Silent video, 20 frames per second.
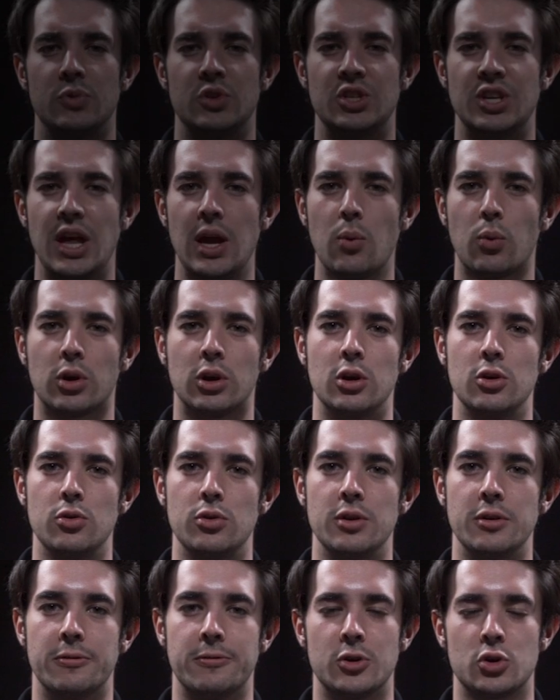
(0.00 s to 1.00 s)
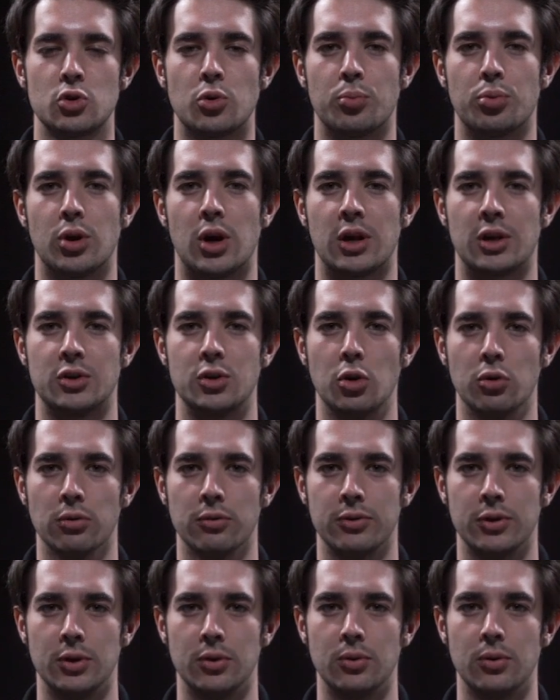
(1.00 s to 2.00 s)
Today we're going to do the official product
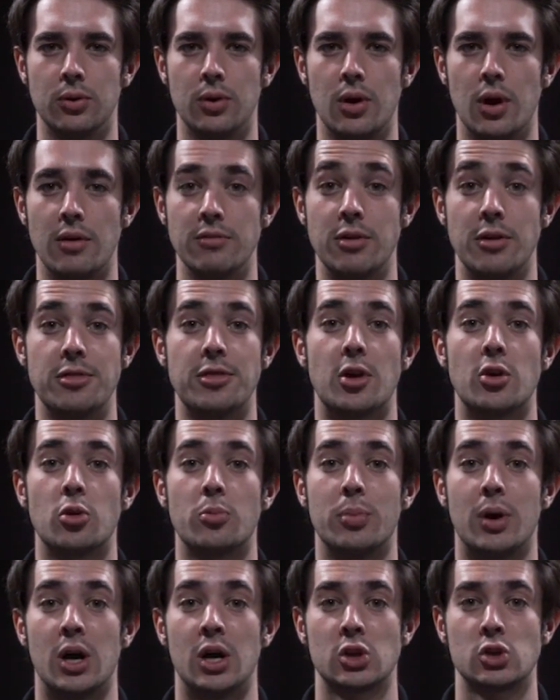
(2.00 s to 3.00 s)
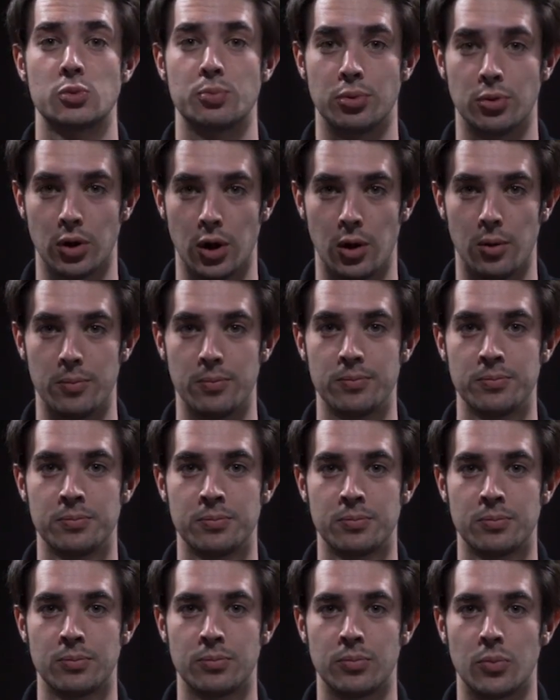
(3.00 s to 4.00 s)
overview of the Thunderbox Pro.
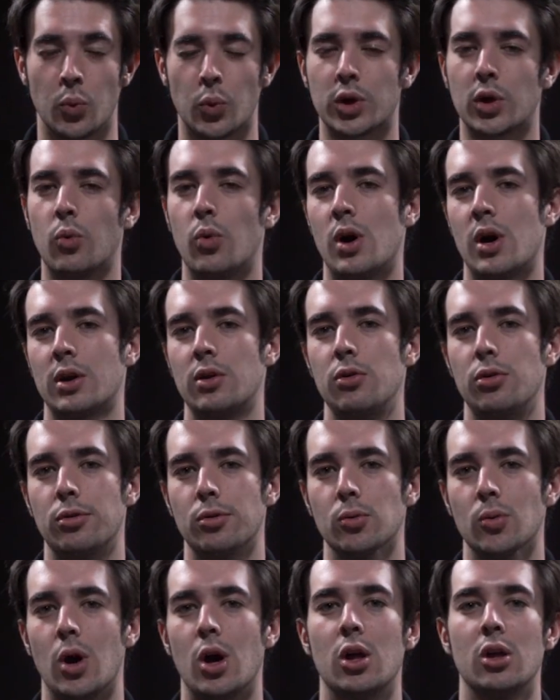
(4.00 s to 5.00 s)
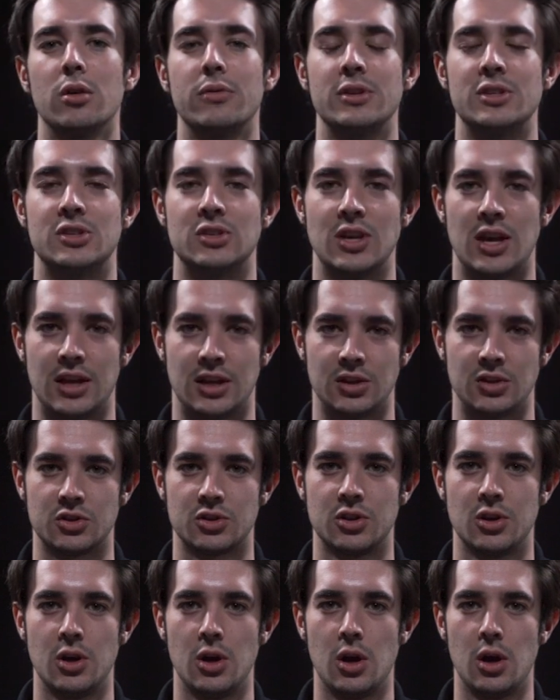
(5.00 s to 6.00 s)
We're going to walk you through all of its
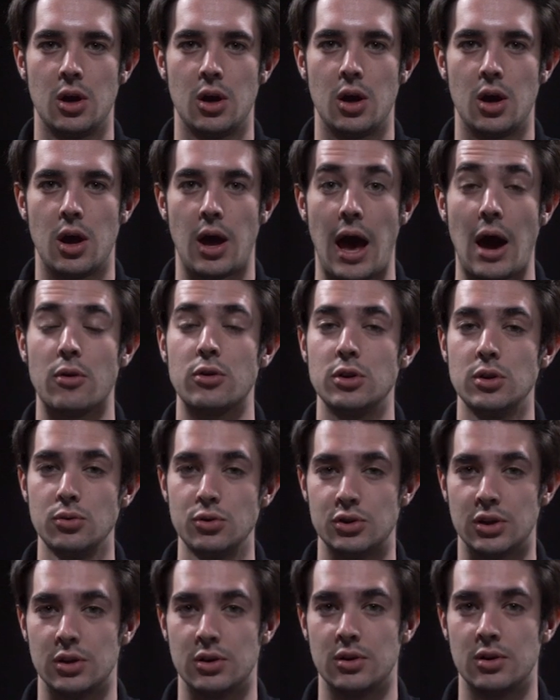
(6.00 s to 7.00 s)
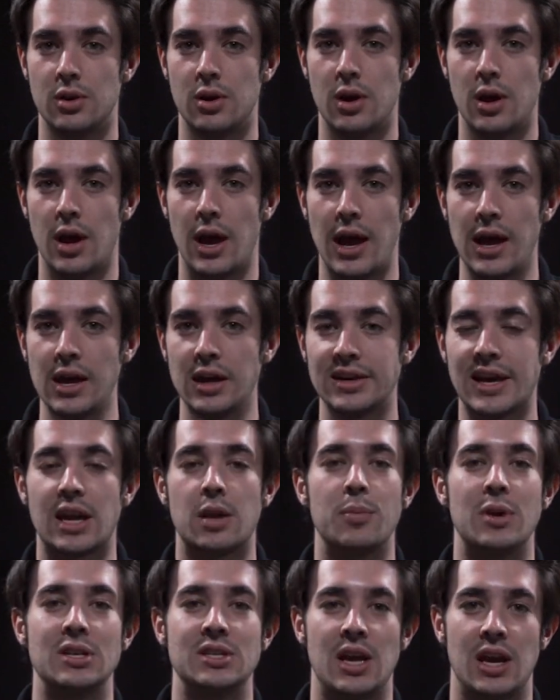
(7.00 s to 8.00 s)
settings, how to use it, and how
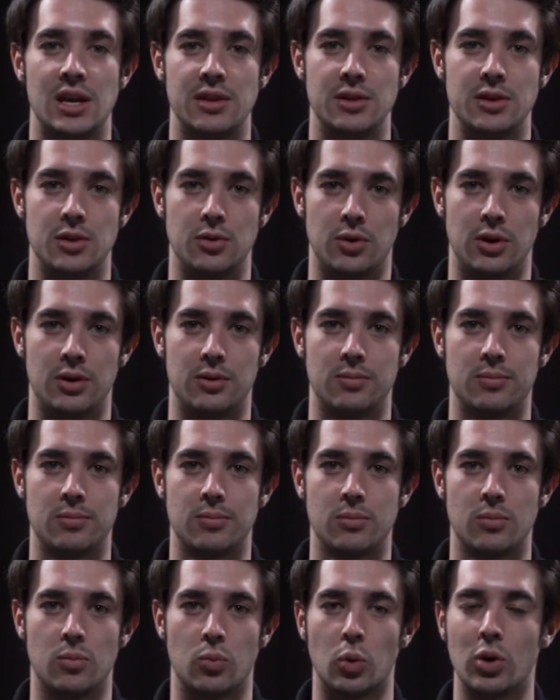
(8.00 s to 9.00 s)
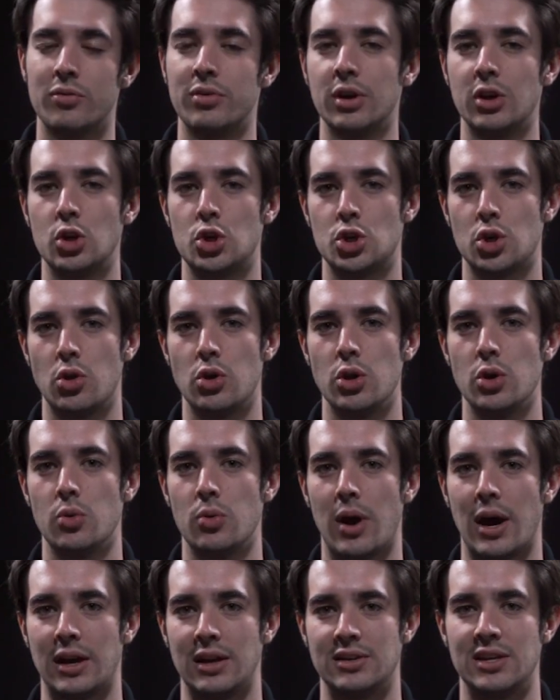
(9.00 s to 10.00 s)
to maintain the unit. We're even going to show you
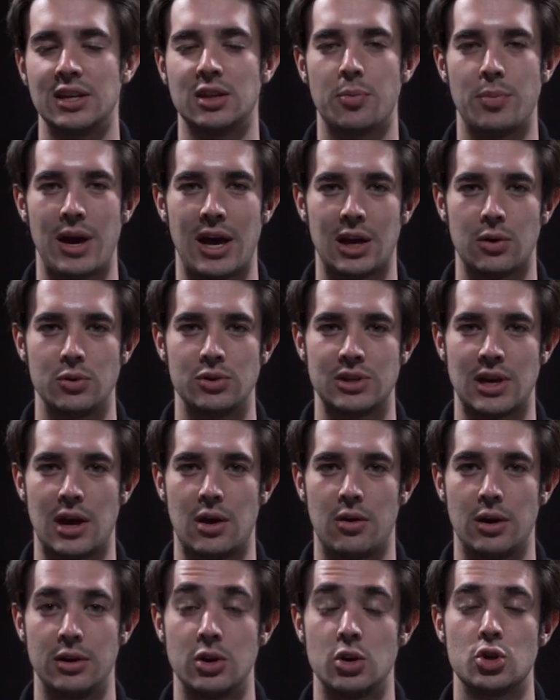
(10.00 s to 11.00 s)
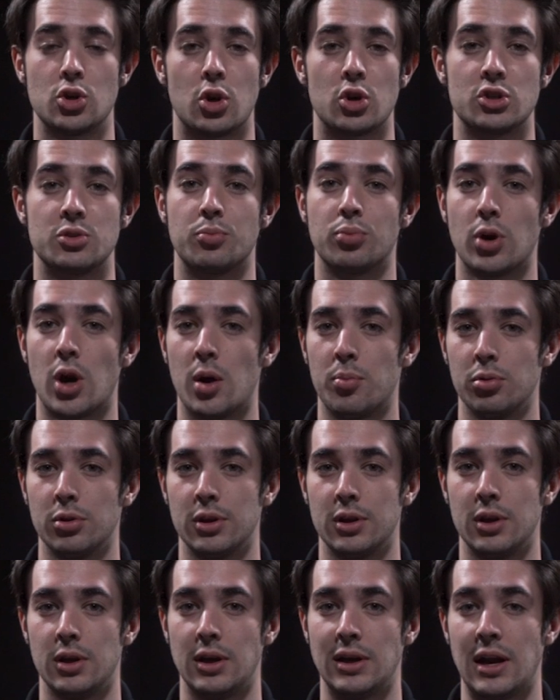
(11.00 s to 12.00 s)
how to take the batteries out and to charge them
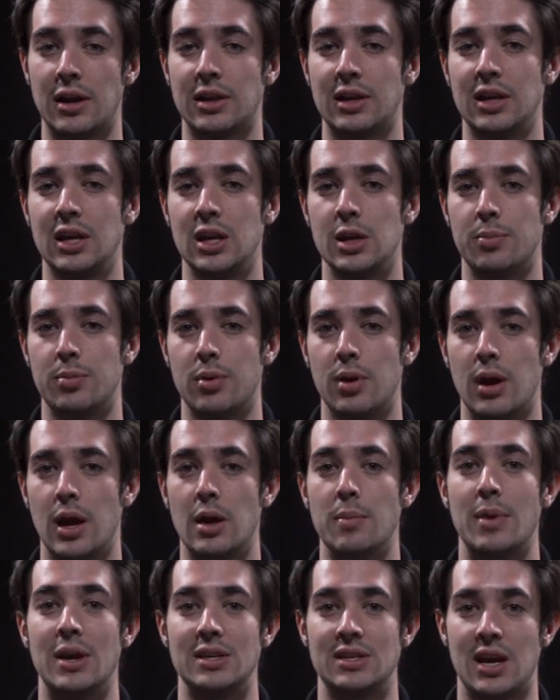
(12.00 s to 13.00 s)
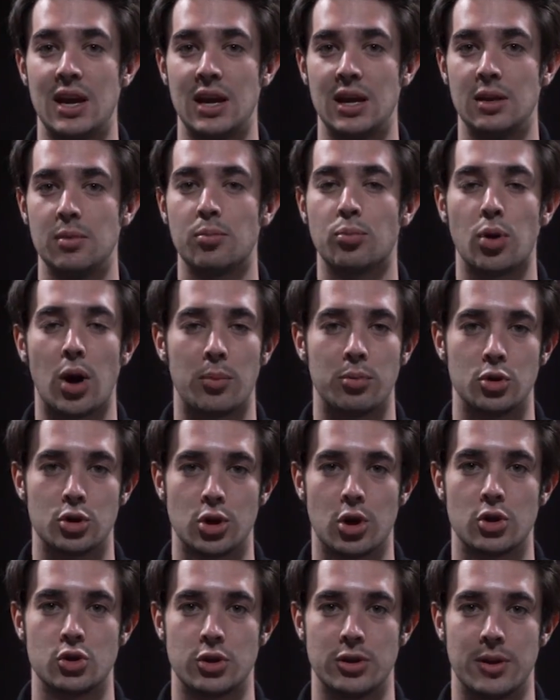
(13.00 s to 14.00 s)
properly and how to keep and maintain proper
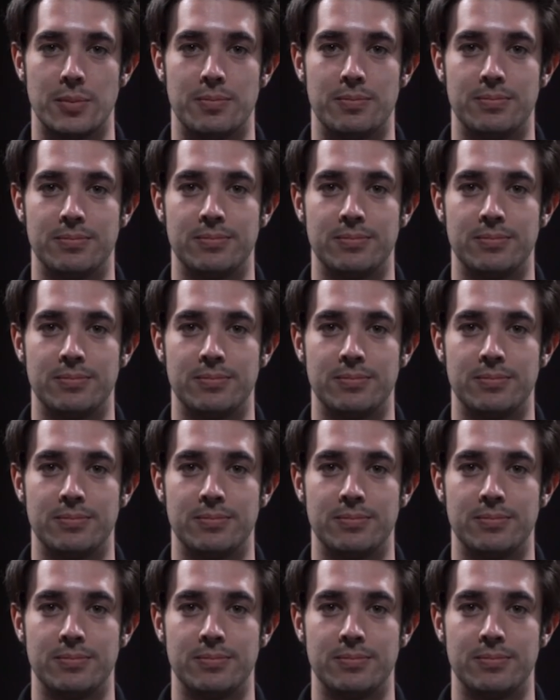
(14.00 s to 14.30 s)
charge on them.